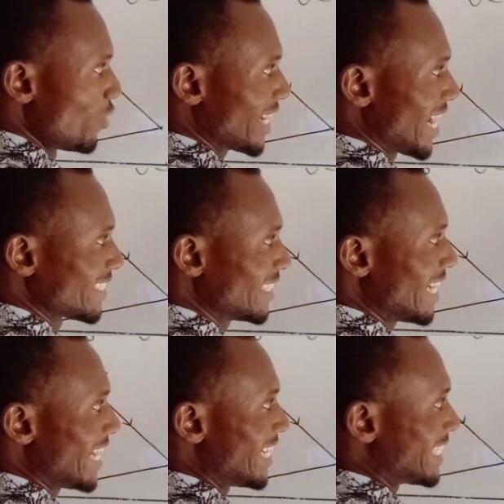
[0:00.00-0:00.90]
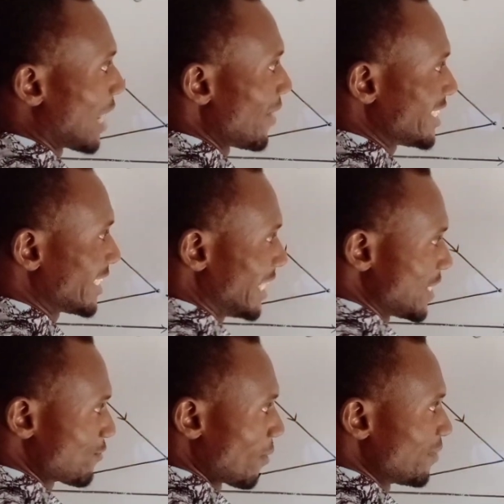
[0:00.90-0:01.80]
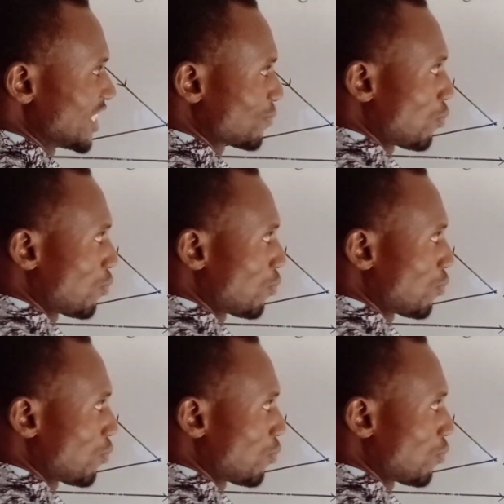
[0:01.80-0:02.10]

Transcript: we can see that the direction is from this